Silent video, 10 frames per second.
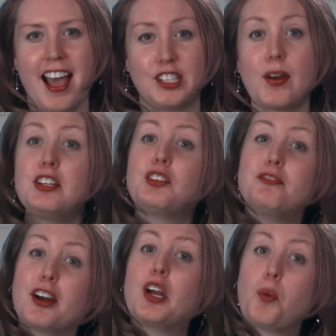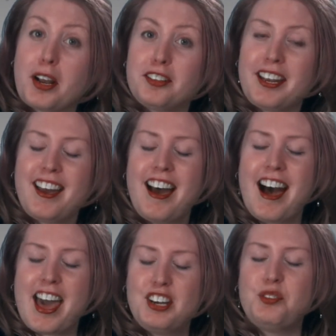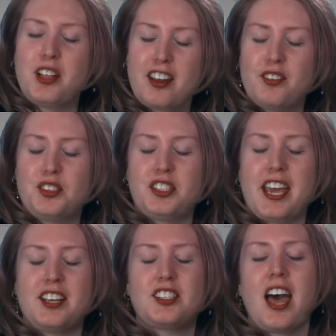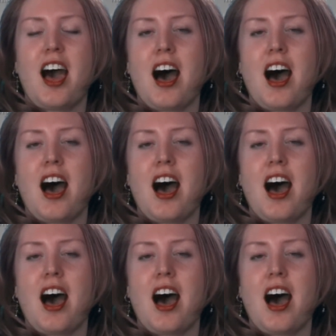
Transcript: And so I had to learn very quickly how to do a lot of those things.